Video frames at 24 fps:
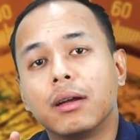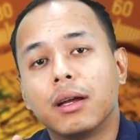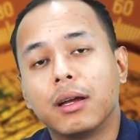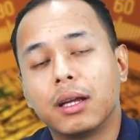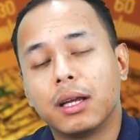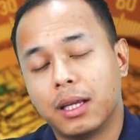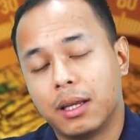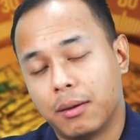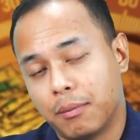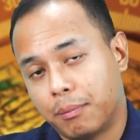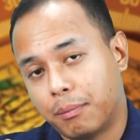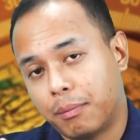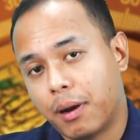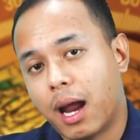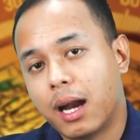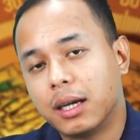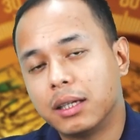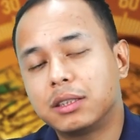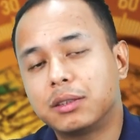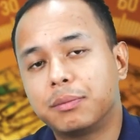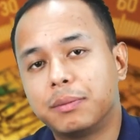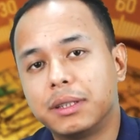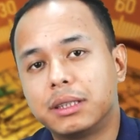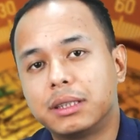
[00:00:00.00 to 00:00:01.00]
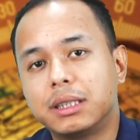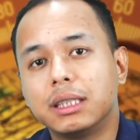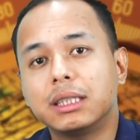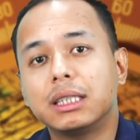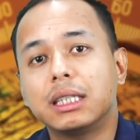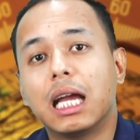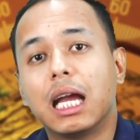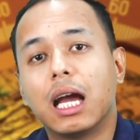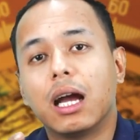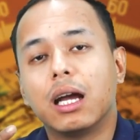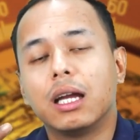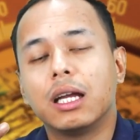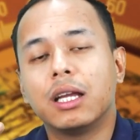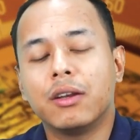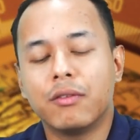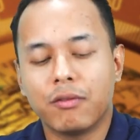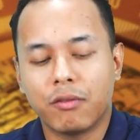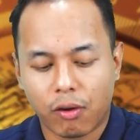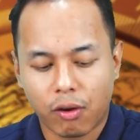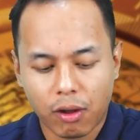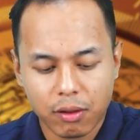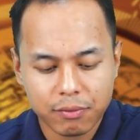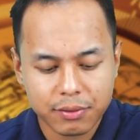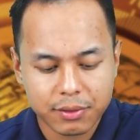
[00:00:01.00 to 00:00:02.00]
a plant species
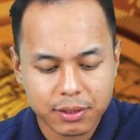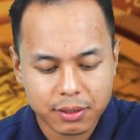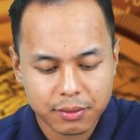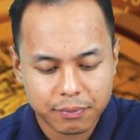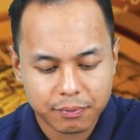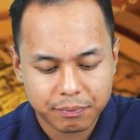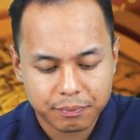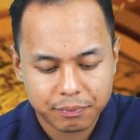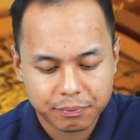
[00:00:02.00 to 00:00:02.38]
involves